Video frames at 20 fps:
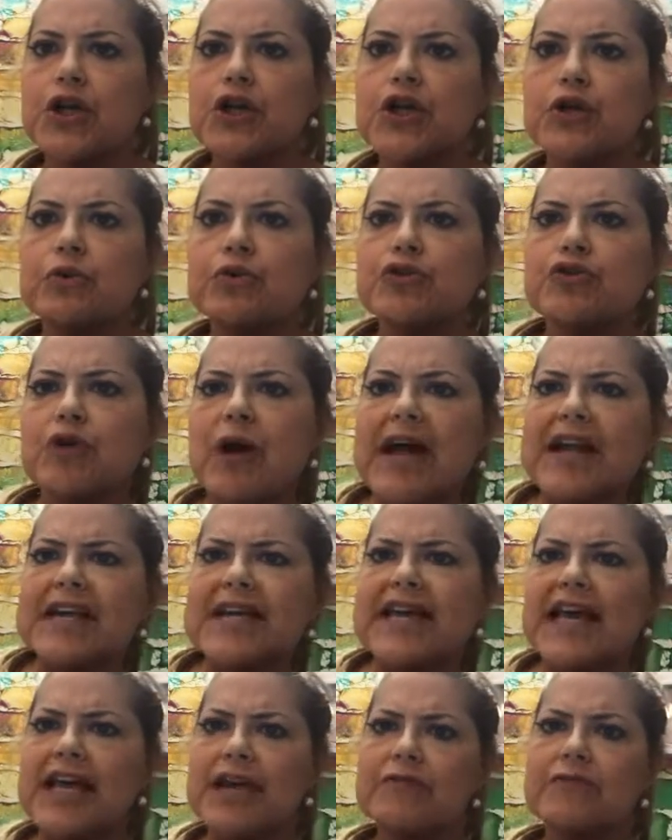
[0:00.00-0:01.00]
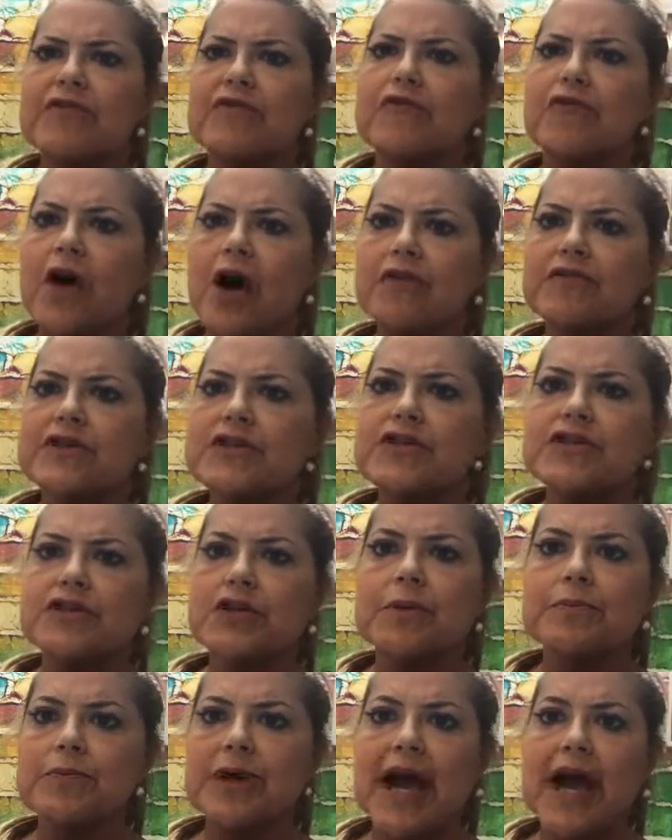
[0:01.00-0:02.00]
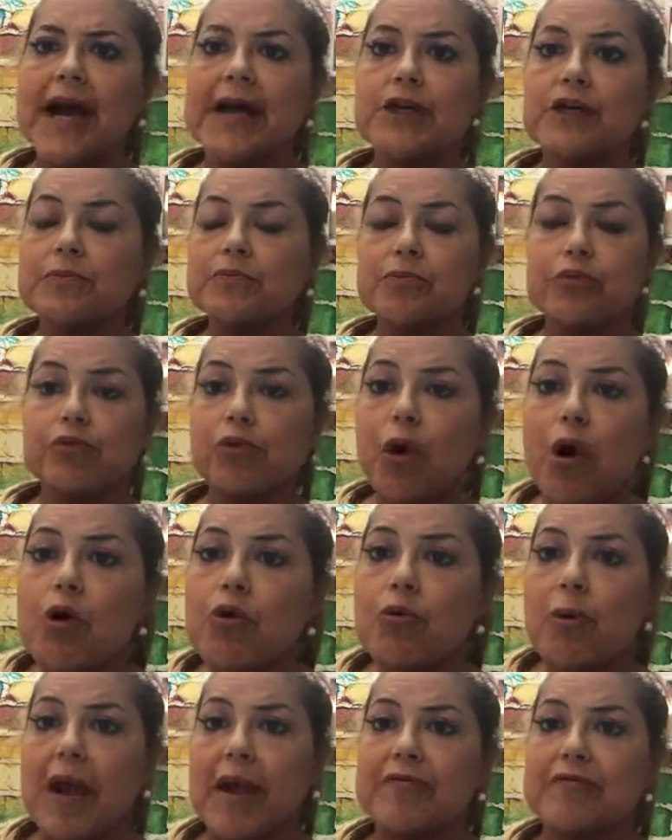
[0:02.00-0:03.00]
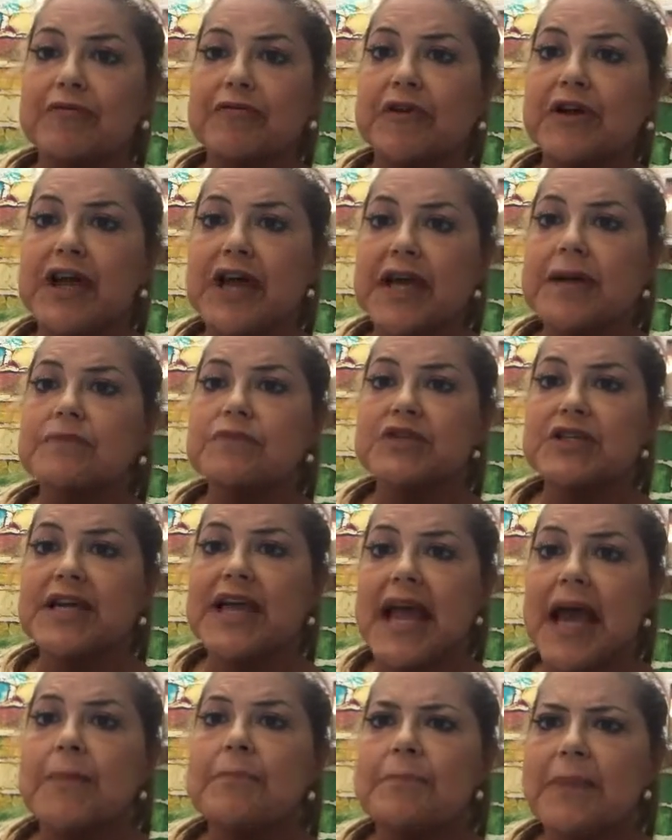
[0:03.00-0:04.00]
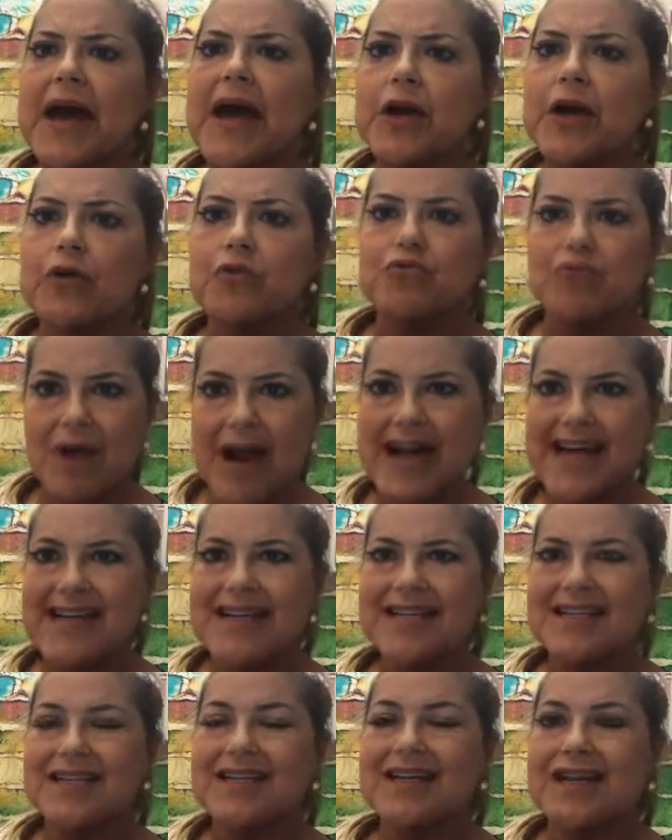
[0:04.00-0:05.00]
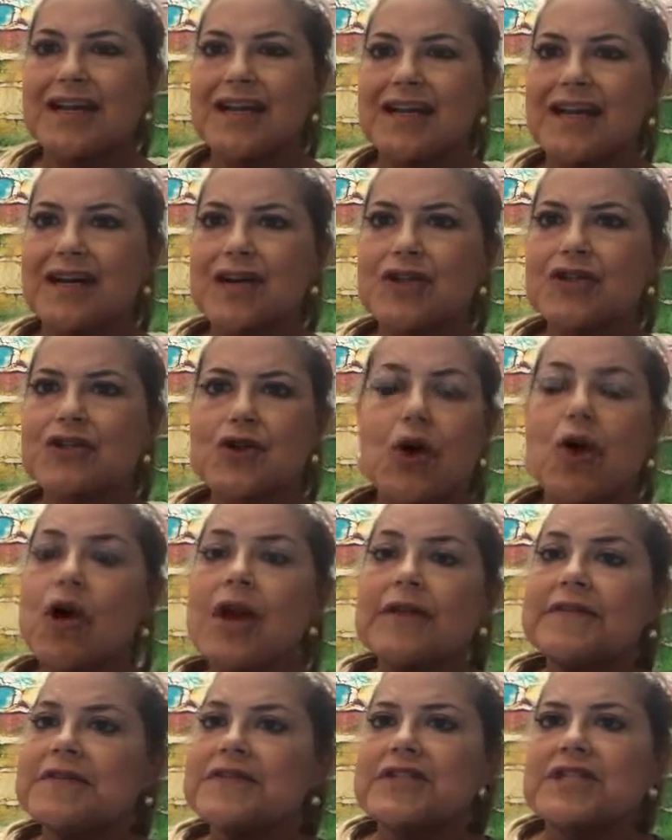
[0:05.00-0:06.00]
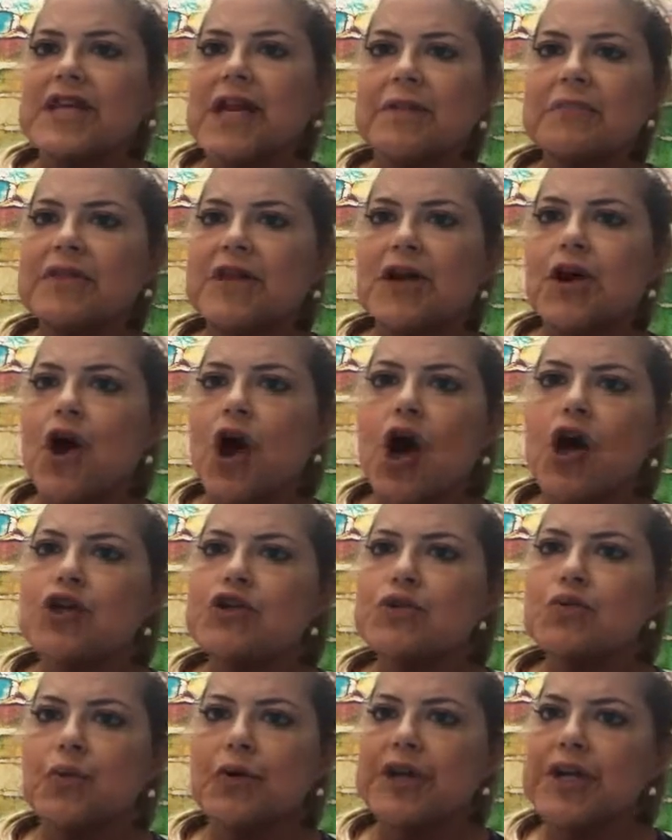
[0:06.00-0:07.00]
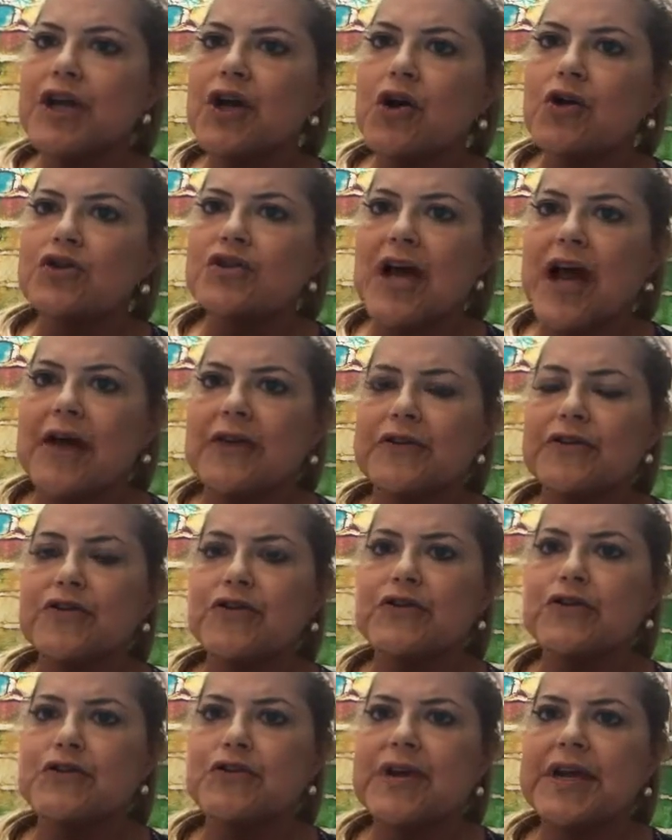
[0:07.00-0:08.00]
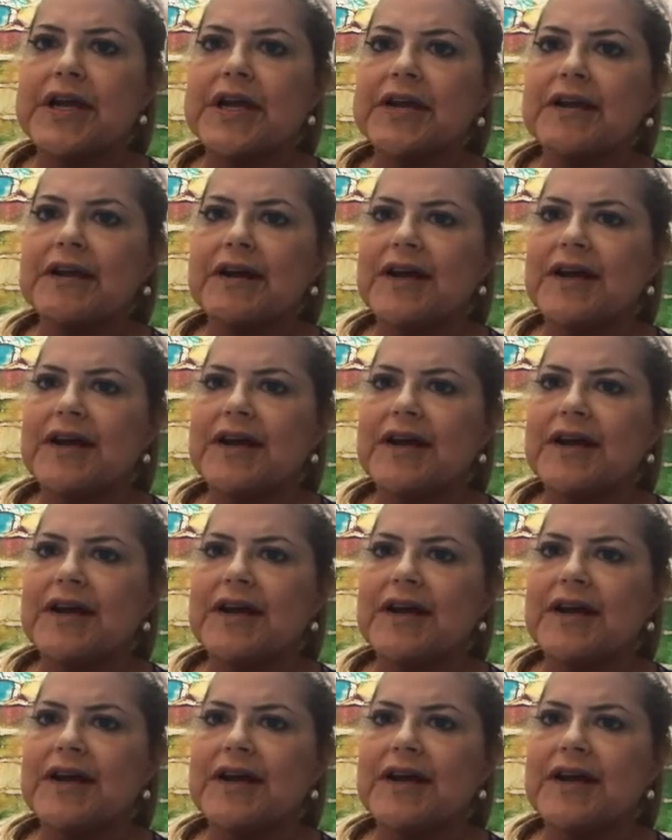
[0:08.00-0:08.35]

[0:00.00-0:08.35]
You would try to get him involved in some kind of program for him to get better, right? So the same thing goes when he goes out in the street.